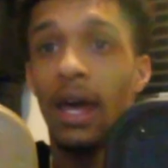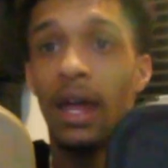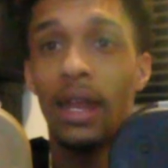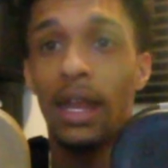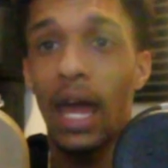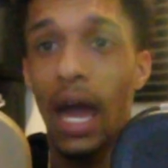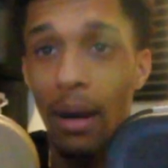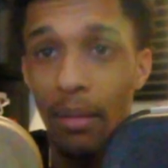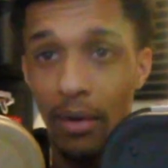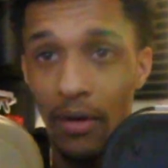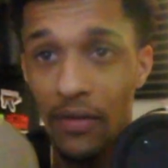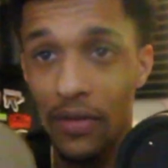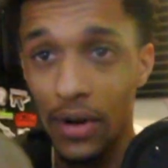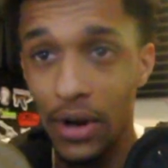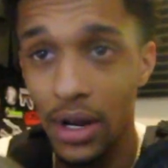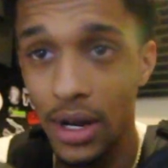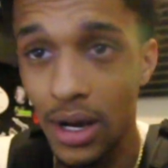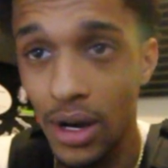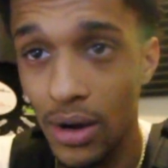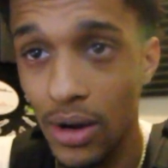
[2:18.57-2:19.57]
Nah, but for
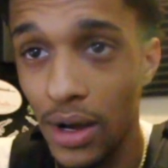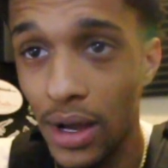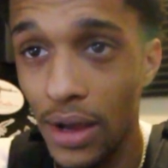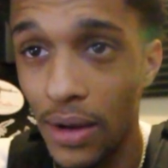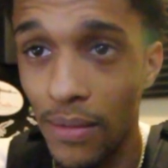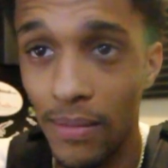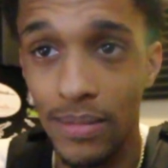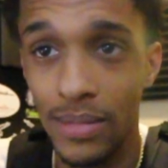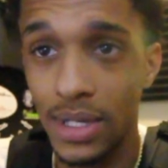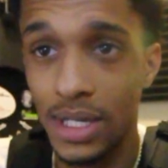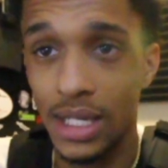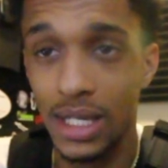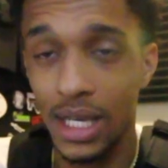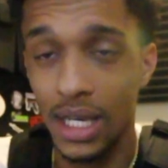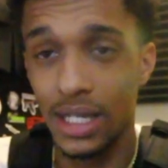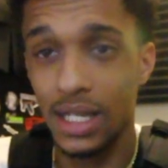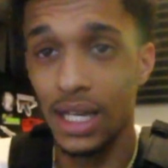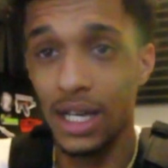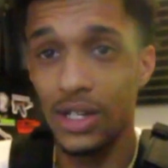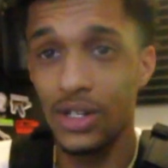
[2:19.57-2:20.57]
real though,
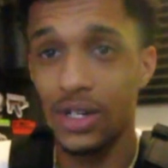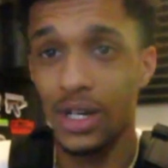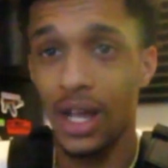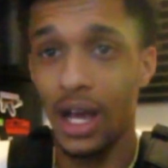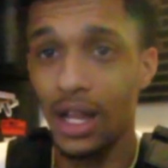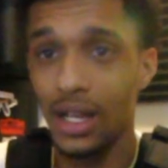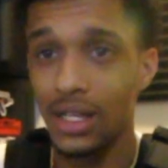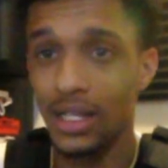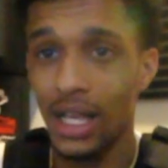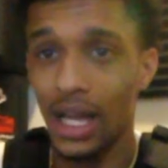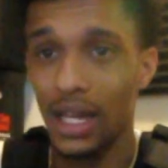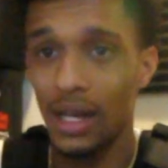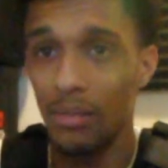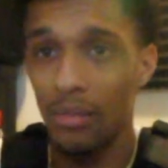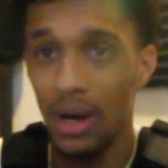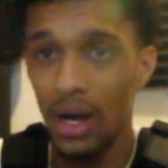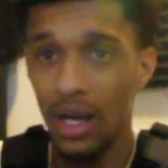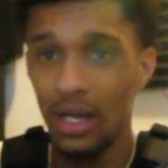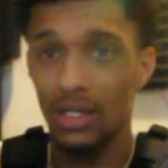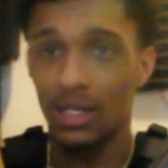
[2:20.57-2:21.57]
six hundred dollars out the
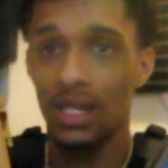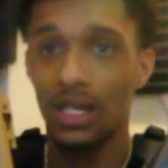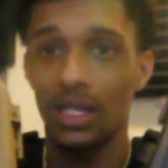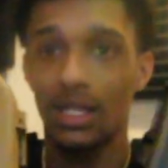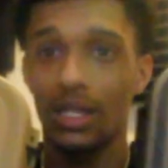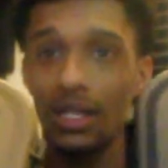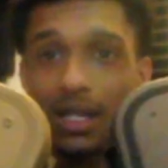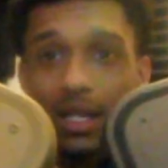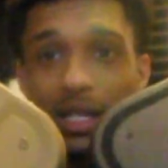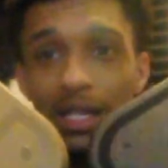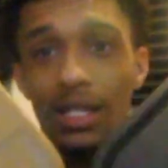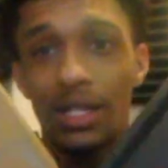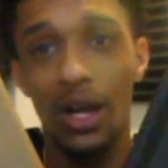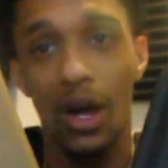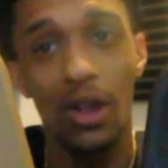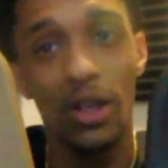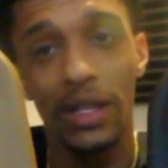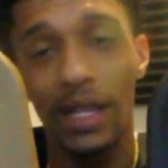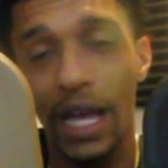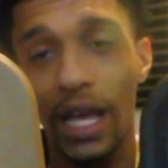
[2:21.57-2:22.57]
bars. This this the
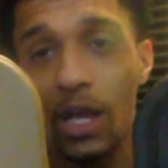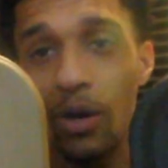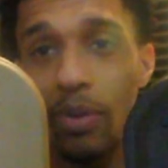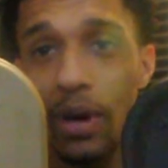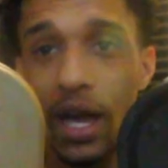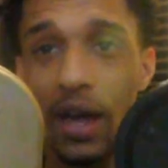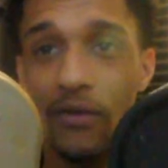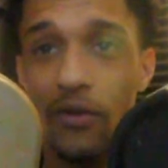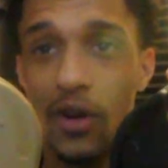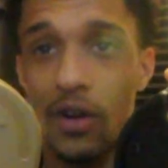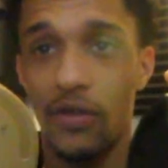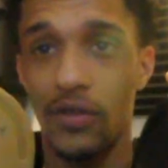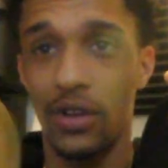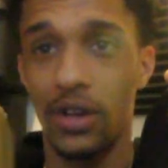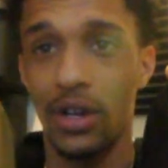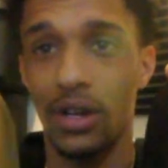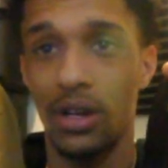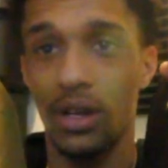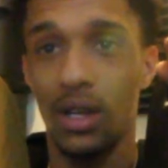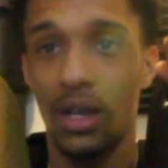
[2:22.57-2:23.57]
only thing you paying for for
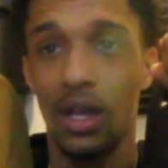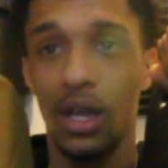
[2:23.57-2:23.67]
real.